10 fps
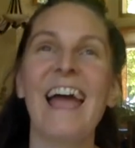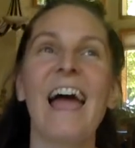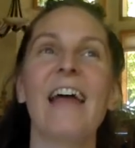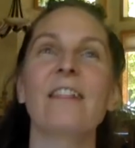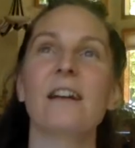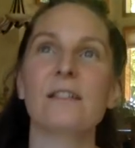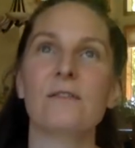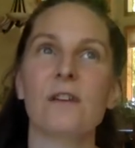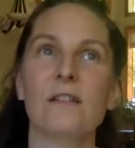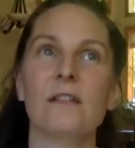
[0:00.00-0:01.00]
and lots of
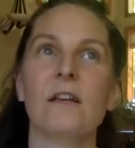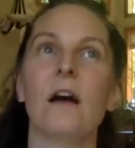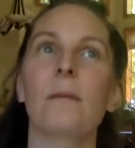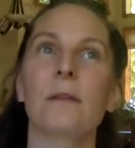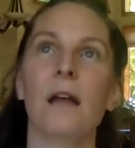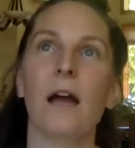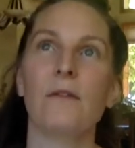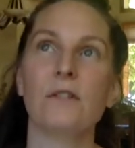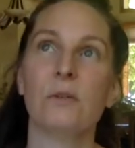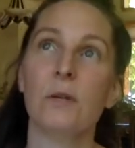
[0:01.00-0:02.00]
thoughts like, I'm going to have
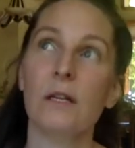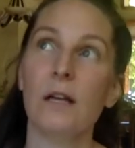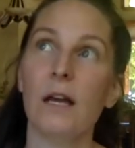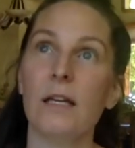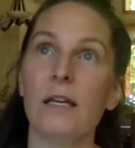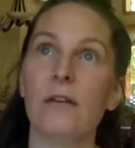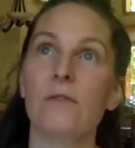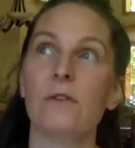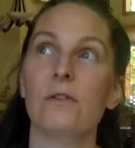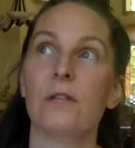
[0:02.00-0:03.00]
to quit. I can't
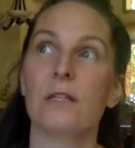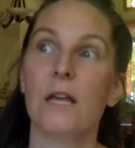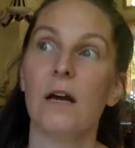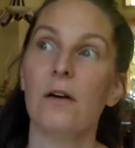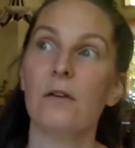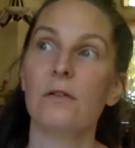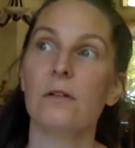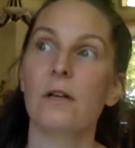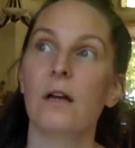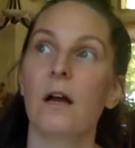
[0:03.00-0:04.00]
figure this out.
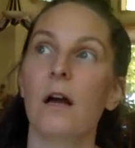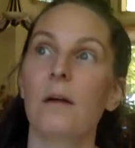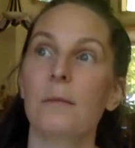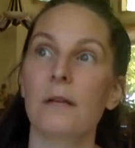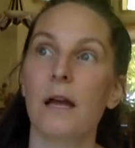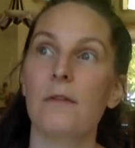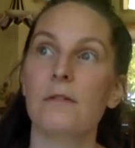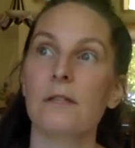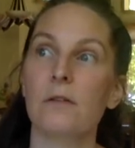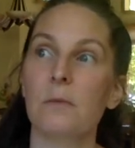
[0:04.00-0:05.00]
I'm going to have to
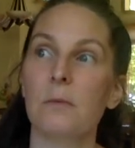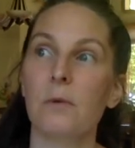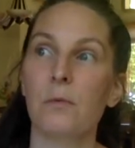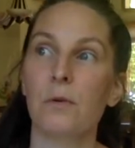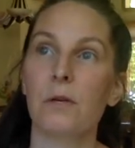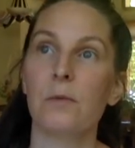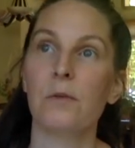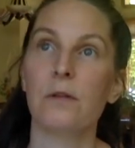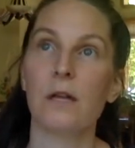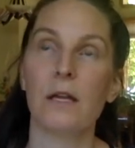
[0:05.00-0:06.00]
tell the people I'm working with
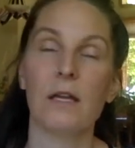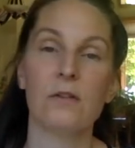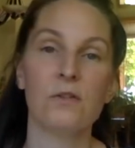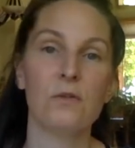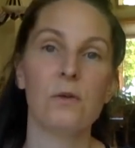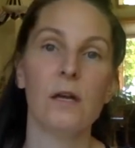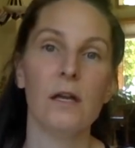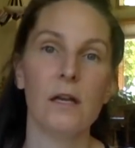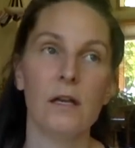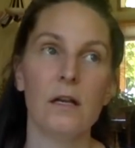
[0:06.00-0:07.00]
that I can't do
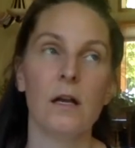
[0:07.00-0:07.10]
it.